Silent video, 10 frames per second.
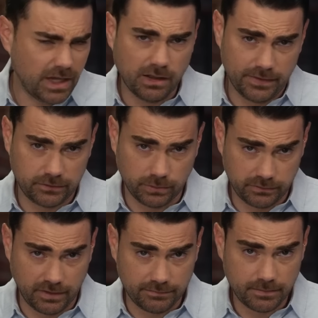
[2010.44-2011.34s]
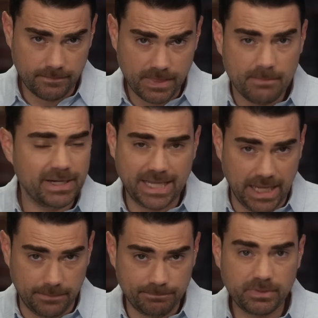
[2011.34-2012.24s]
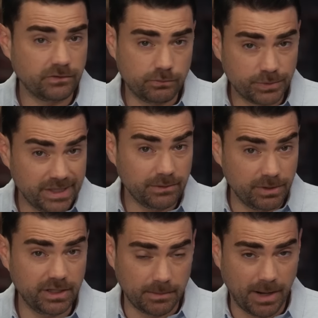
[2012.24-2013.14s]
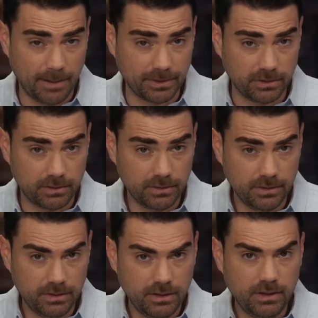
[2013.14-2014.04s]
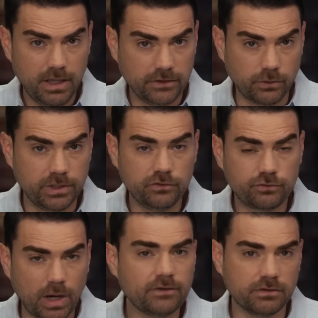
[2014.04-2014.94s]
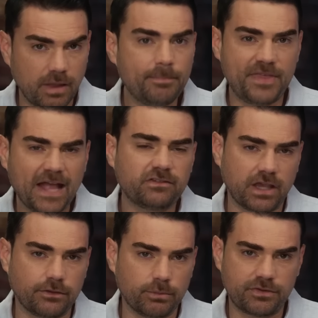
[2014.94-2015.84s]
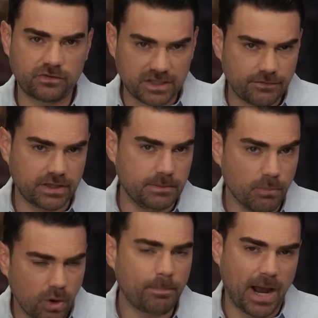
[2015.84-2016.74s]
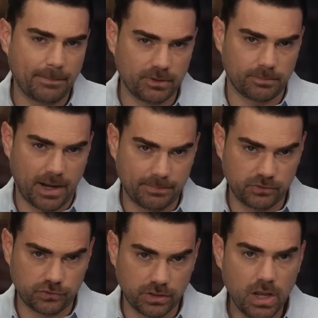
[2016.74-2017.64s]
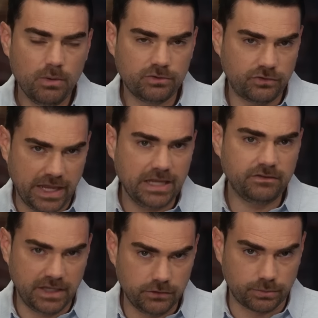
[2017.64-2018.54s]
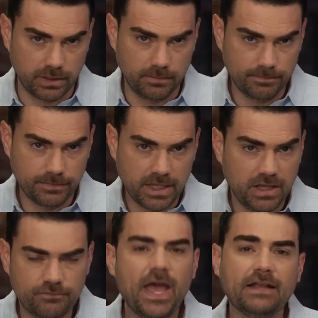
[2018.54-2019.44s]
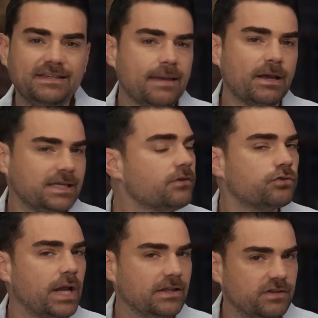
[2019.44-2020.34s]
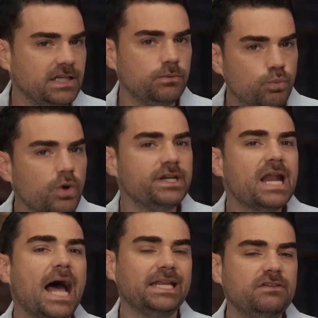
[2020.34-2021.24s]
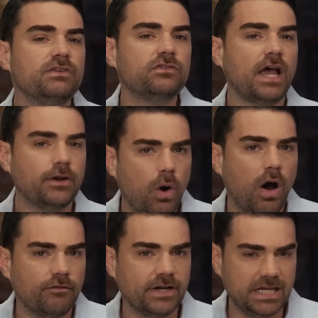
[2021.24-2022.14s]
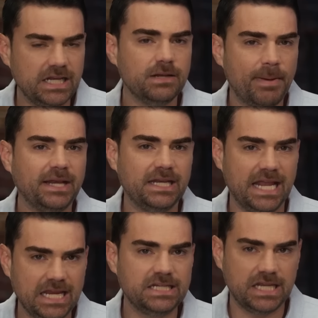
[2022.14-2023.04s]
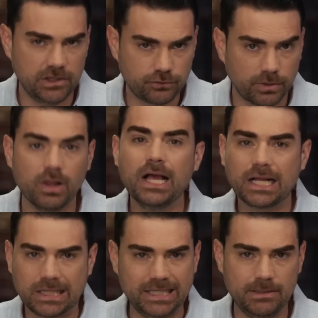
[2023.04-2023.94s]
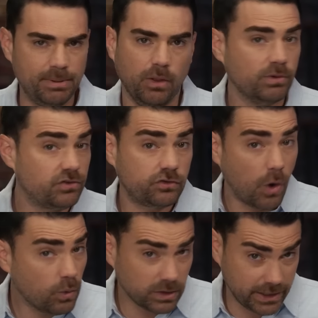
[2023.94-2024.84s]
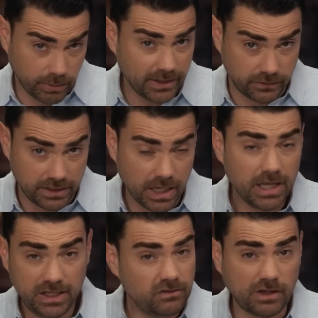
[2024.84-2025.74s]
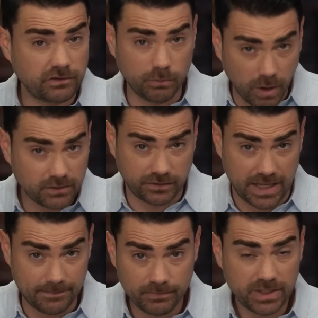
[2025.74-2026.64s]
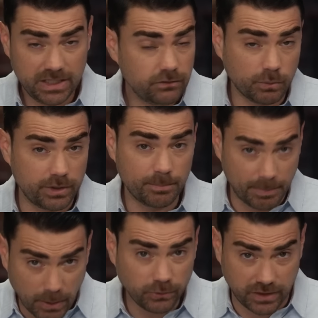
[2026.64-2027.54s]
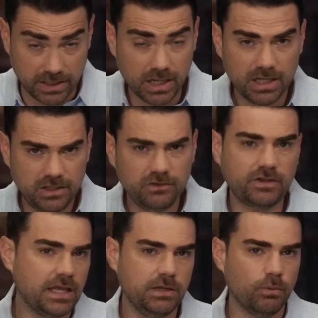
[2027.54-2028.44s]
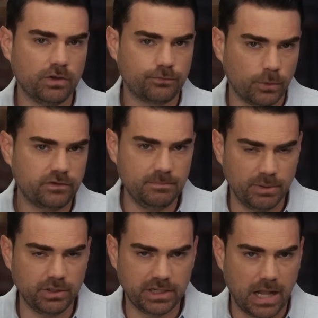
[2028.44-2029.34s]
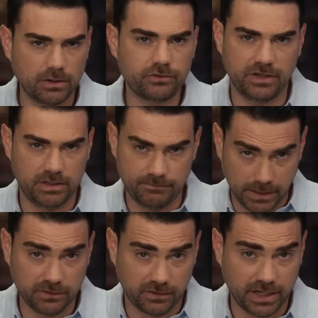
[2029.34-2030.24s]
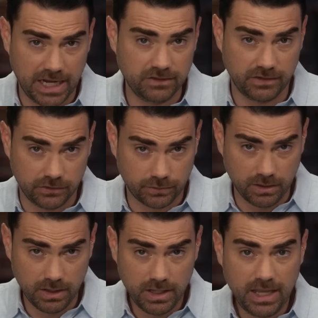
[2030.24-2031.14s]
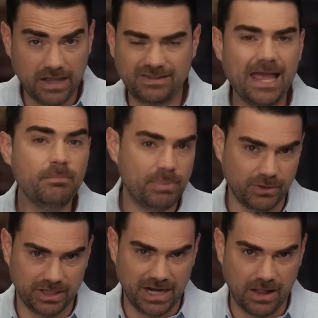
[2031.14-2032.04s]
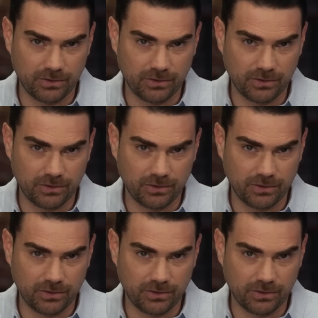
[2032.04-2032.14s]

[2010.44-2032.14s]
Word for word: say all that sort of stuff, but he can't because he's really, really unpopular. And so he's trying to lump that together with a significantly more popular proposition, which is aid to Israel. In fact, he came out yesterday and said he would not even sign off on an independent aid to Israel clean bill, which is totally crazy. He says he wants that. He's the one who proposed it. He's saying he wants $14 billion in military aid to Israel and $10 billion